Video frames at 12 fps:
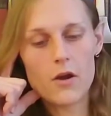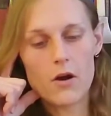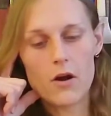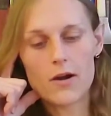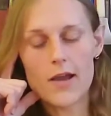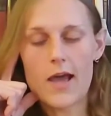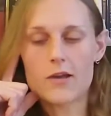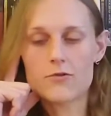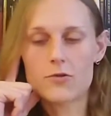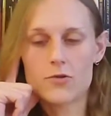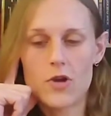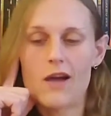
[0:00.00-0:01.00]
on
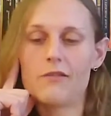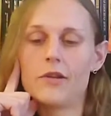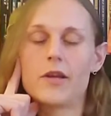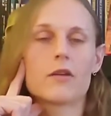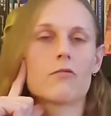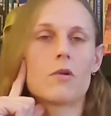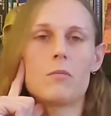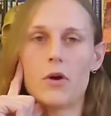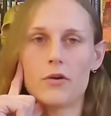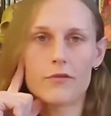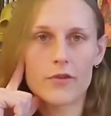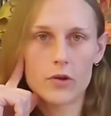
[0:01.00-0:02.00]
astral traveling,
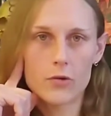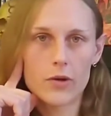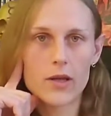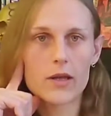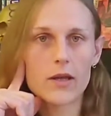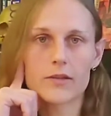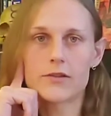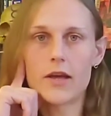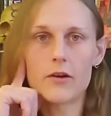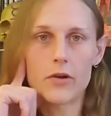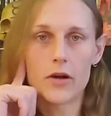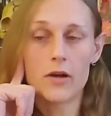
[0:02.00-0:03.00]
remote viewing,
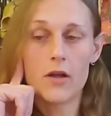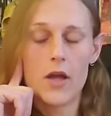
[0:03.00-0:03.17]
etc.